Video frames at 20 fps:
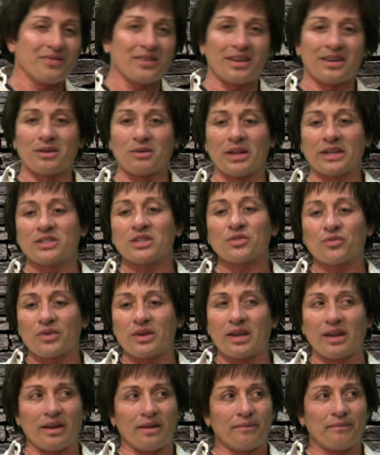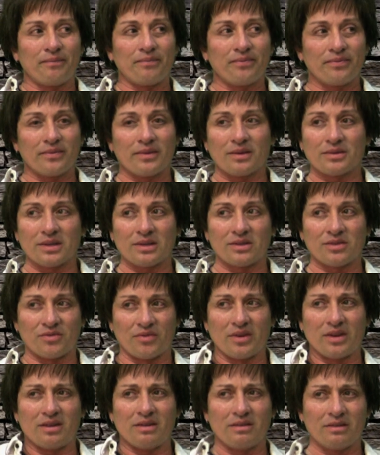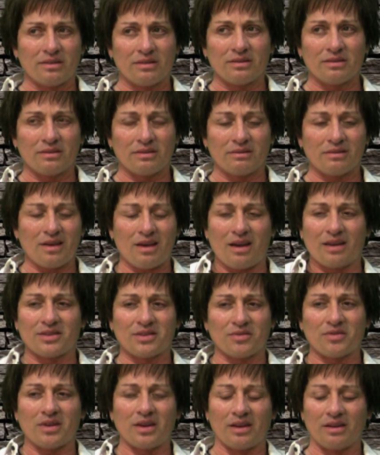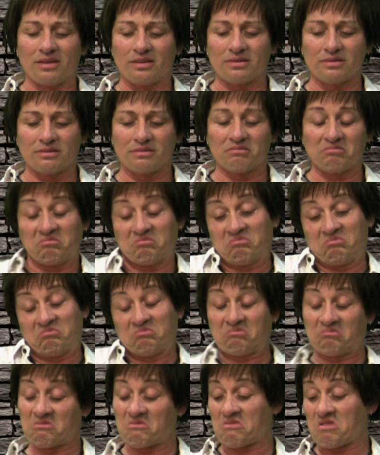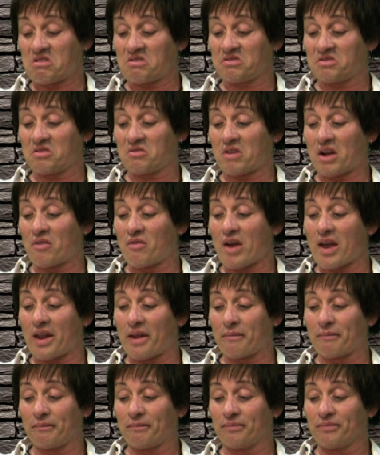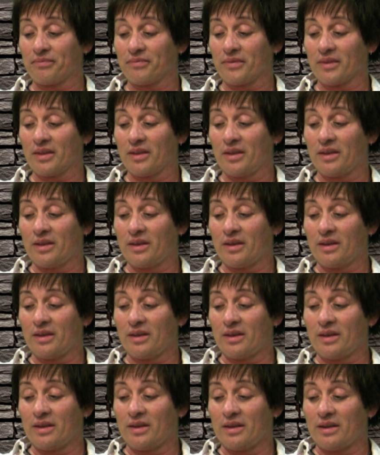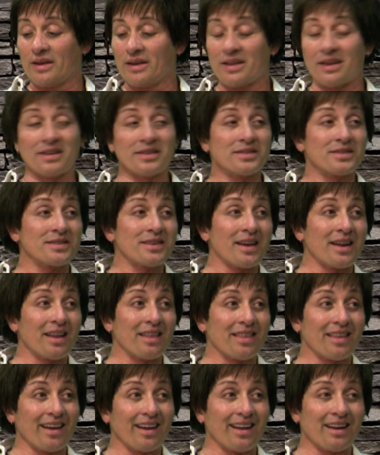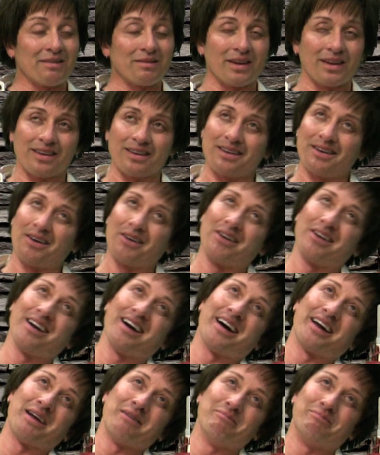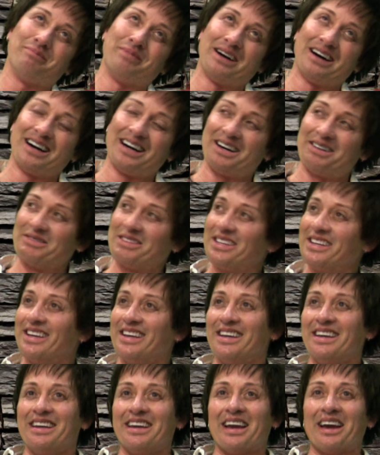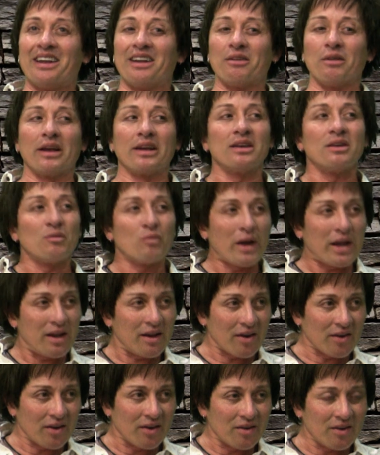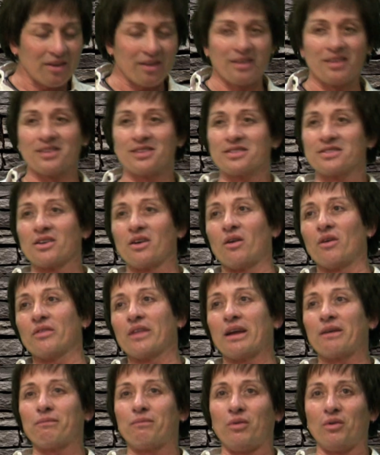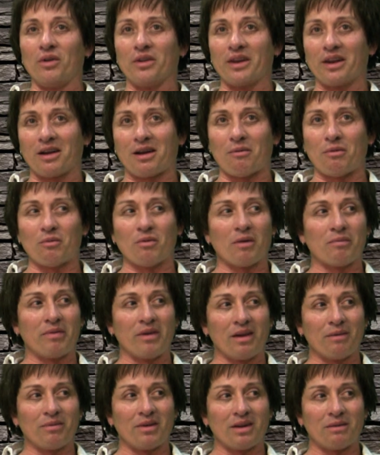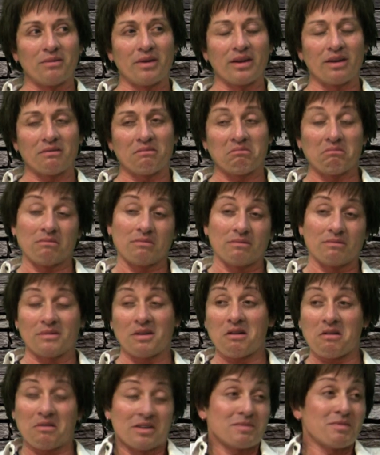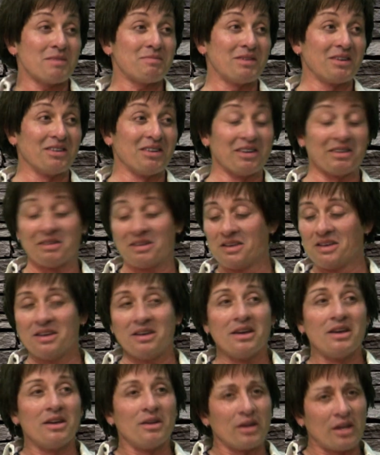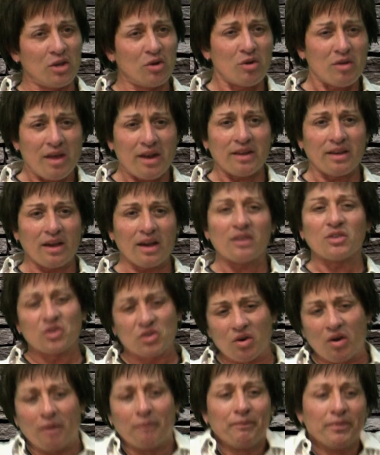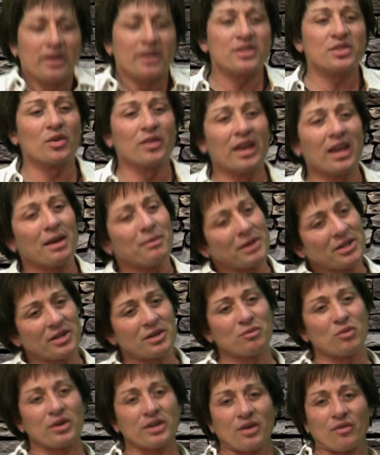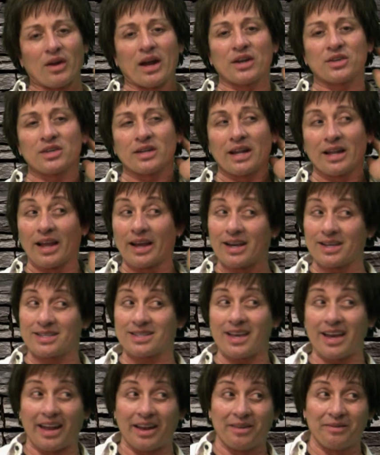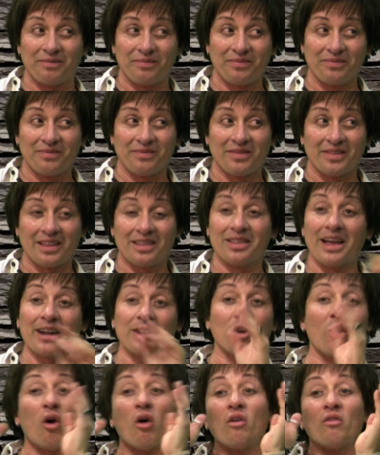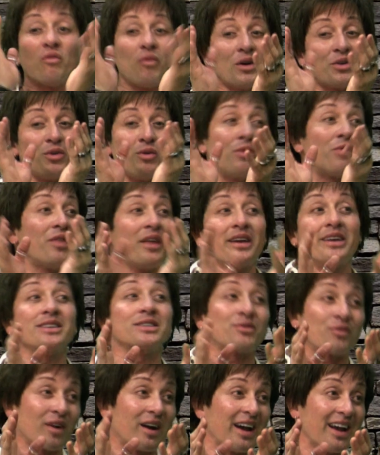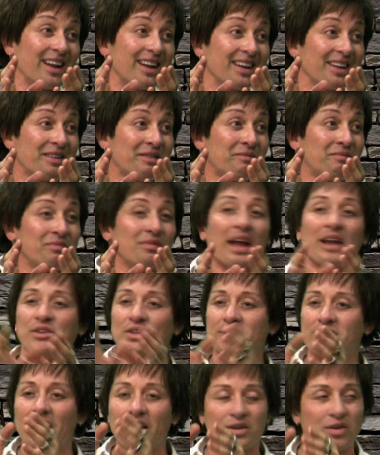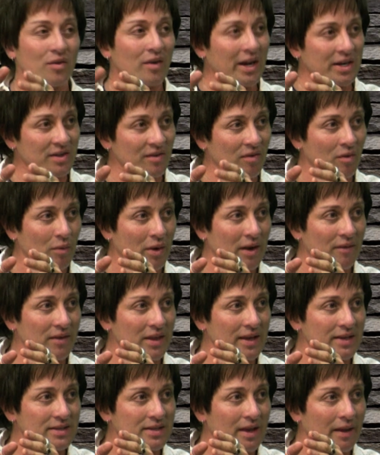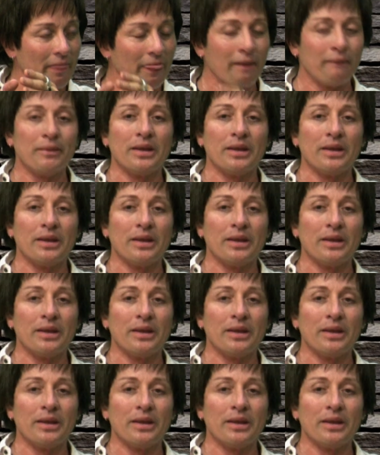And they were like, just read. I was like, just read? Yeah, just read. Okay, so I read it. And they didn't say anything. And I'm like, oh God, I bombed. And they were like, wait here. So they pulled in a couple more people, and I'm like, oh, this might be good. Can you do that again? Sure. So they gave me a little more direction, and like I said, let go of what you think is right, and just take direction from whatever they said.